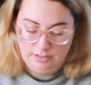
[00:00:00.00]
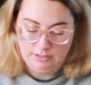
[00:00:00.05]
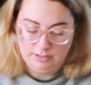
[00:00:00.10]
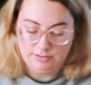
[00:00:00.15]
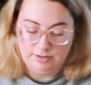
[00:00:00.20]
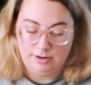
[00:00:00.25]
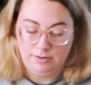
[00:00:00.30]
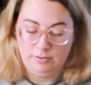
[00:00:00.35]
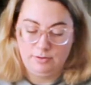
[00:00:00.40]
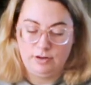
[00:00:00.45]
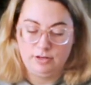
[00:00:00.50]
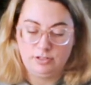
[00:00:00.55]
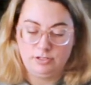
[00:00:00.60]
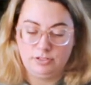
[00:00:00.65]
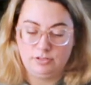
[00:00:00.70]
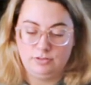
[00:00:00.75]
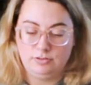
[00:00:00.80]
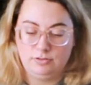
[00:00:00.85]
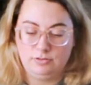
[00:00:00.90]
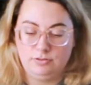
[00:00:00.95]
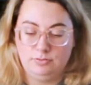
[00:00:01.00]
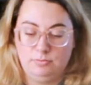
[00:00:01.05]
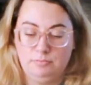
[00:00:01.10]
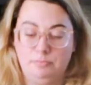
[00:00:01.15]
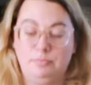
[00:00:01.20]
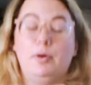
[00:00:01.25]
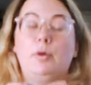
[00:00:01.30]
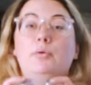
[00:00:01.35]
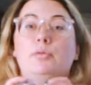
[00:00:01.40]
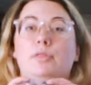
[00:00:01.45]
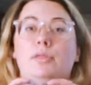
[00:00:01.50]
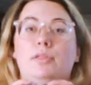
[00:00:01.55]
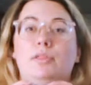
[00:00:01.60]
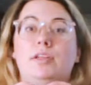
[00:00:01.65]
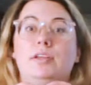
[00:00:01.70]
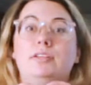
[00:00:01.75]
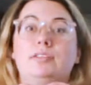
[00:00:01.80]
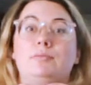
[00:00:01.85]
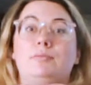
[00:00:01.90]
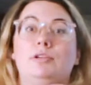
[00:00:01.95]
So now I want to do both of
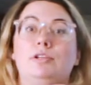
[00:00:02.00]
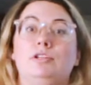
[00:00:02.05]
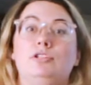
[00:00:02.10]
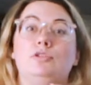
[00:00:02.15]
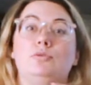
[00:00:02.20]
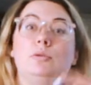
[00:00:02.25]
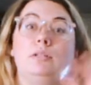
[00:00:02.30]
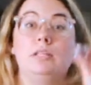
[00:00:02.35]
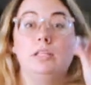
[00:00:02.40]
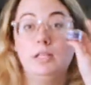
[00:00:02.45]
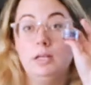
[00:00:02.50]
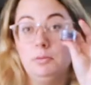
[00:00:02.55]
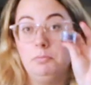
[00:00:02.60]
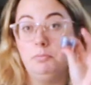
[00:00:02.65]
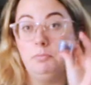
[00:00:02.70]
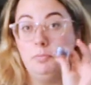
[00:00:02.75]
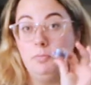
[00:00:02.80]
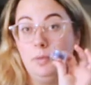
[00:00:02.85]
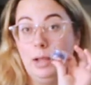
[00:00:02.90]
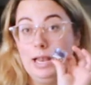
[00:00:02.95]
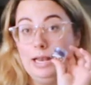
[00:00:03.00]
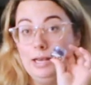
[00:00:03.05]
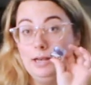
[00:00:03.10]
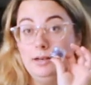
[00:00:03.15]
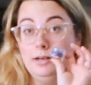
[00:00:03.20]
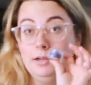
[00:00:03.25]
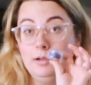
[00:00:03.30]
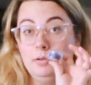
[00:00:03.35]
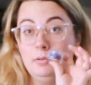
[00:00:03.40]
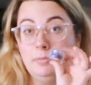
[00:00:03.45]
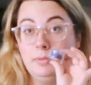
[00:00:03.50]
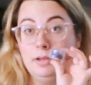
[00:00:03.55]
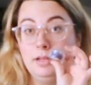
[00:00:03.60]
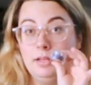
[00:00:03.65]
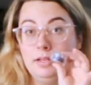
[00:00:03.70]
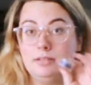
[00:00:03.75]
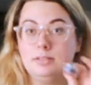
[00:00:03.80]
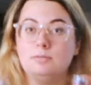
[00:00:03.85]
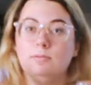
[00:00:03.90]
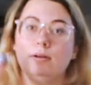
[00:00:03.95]
these. I'm going to do a little bit of
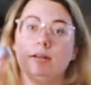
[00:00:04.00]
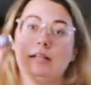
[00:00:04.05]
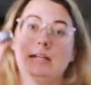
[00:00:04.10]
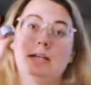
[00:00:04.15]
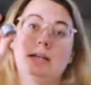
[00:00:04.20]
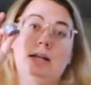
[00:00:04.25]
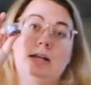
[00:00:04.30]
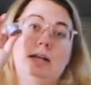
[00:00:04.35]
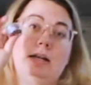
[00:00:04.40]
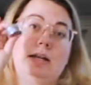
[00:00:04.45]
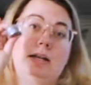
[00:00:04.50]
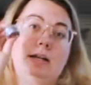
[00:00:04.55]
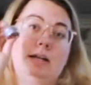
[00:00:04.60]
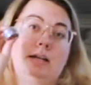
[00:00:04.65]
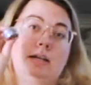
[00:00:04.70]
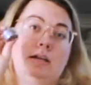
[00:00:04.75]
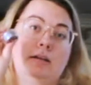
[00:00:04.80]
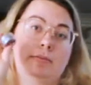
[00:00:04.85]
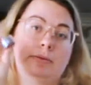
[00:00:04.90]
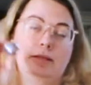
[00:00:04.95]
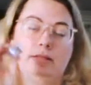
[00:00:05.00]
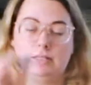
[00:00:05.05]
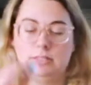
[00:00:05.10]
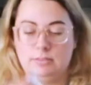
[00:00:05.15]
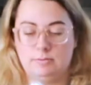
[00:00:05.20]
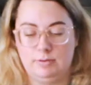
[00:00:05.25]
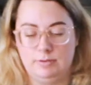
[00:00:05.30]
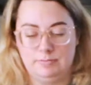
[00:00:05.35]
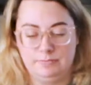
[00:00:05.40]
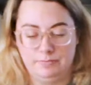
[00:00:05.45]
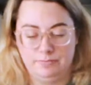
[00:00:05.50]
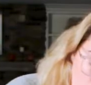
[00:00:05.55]
this one and a little bit of this one.